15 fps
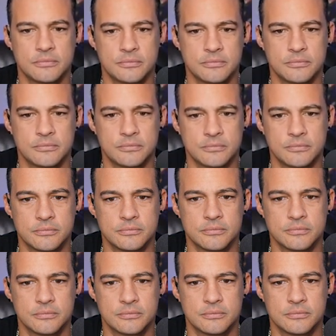
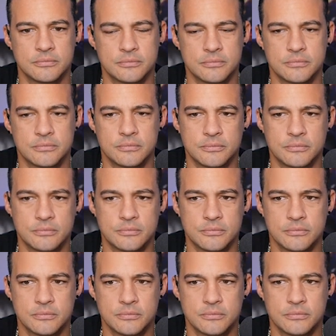
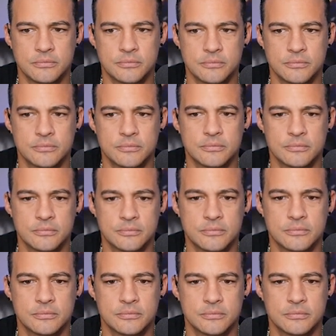
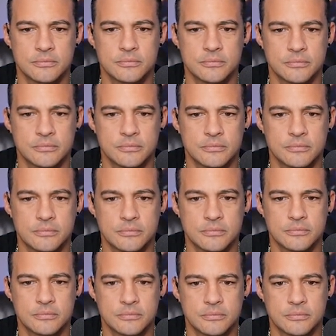
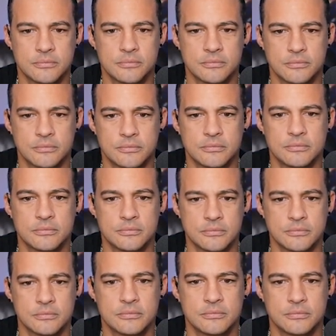
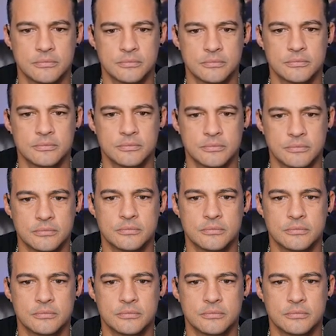[no speech]